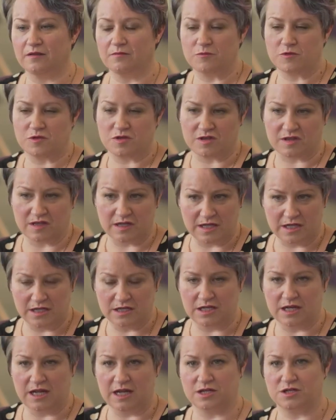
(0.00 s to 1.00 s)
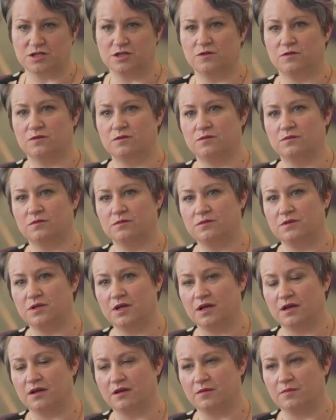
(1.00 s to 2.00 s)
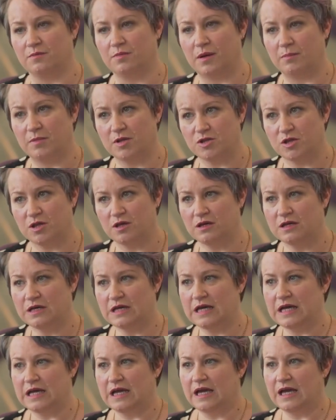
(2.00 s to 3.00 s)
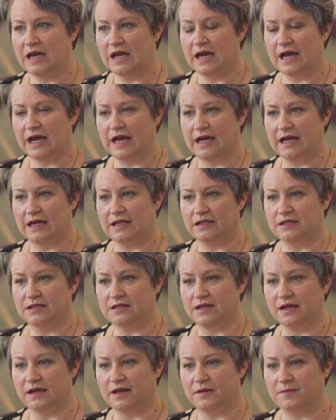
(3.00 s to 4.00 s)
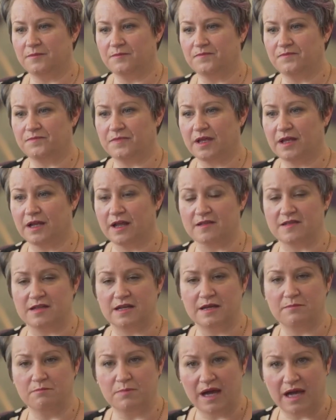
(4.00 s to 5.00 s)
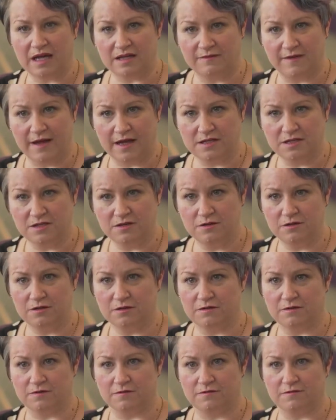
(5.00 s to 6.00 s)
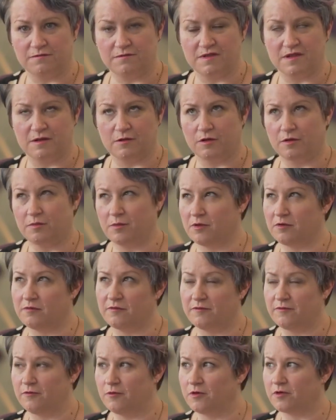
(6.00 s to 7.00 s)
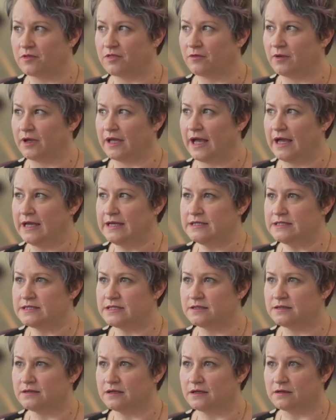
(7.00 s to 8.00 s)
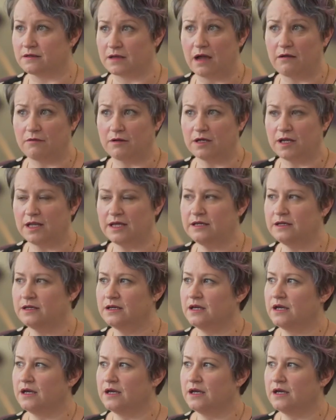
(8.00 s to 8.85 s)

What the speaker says: which is an international publisher, and it has an impact factor of 0.438 currently.